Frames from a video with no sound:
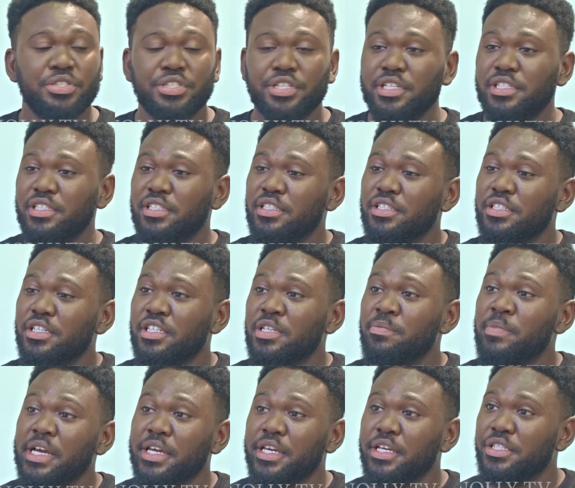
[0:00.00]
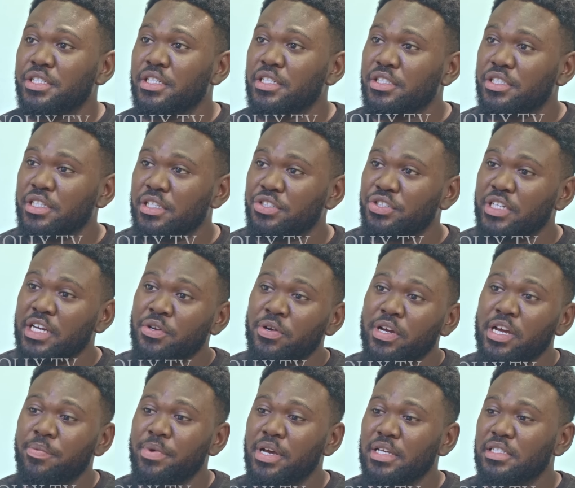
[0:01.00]
she's in my kitchen. She's trying to
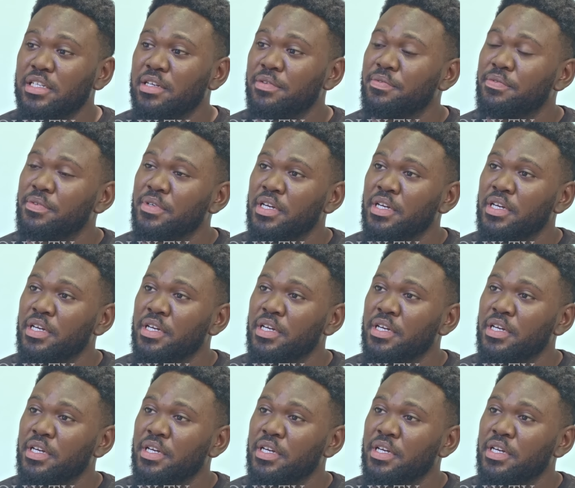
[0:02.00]
help herself.